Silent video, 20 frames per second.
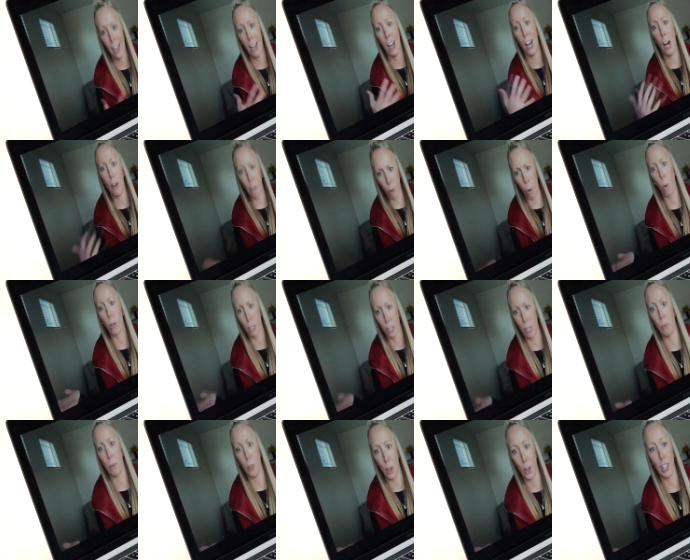of course it
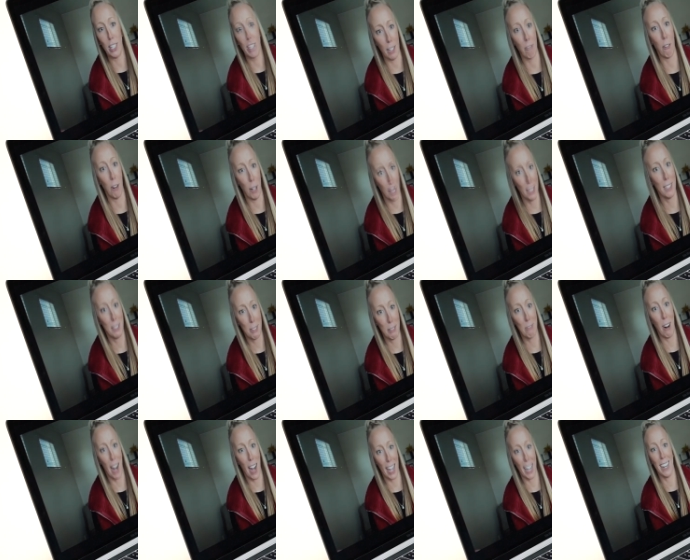would look different,
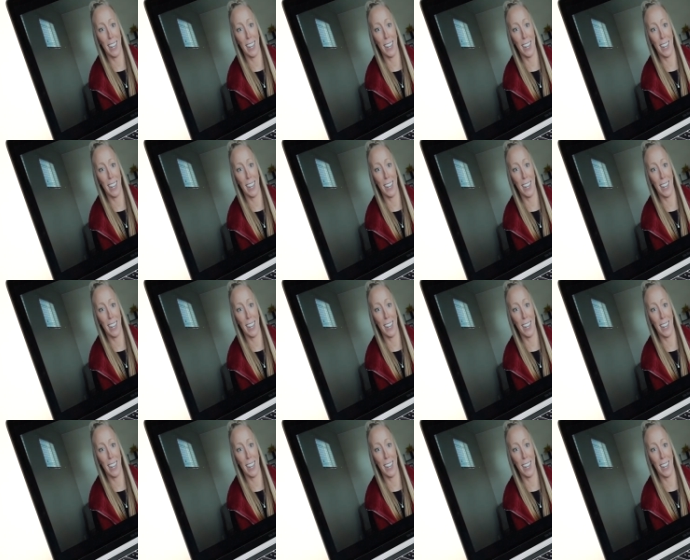right?